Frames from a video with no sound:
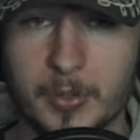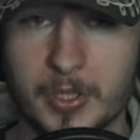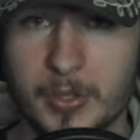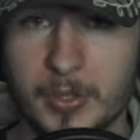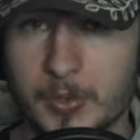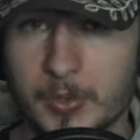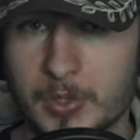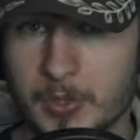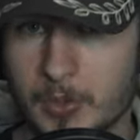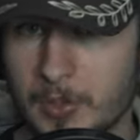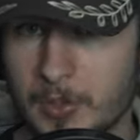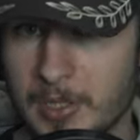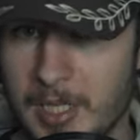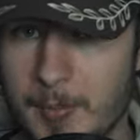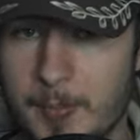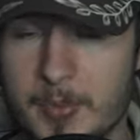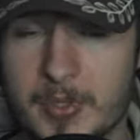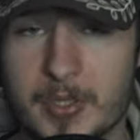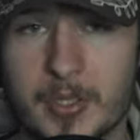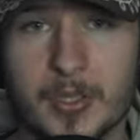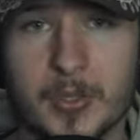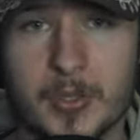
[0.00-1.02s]
You can use it on
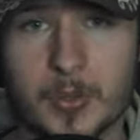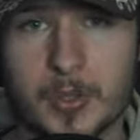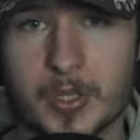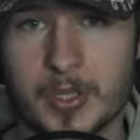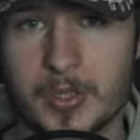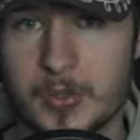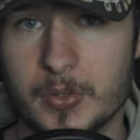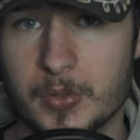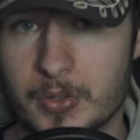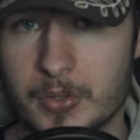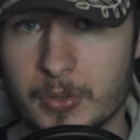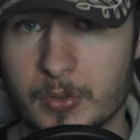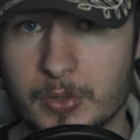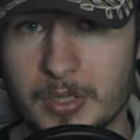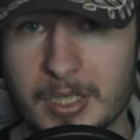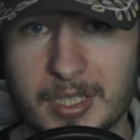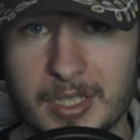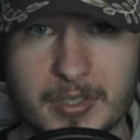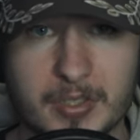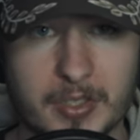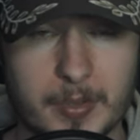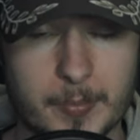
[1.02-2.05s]
labs, you can use it on
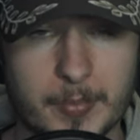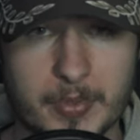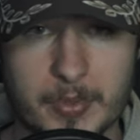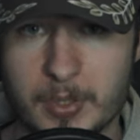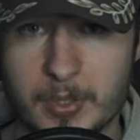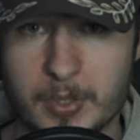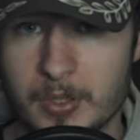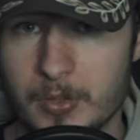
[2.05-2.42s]
customs,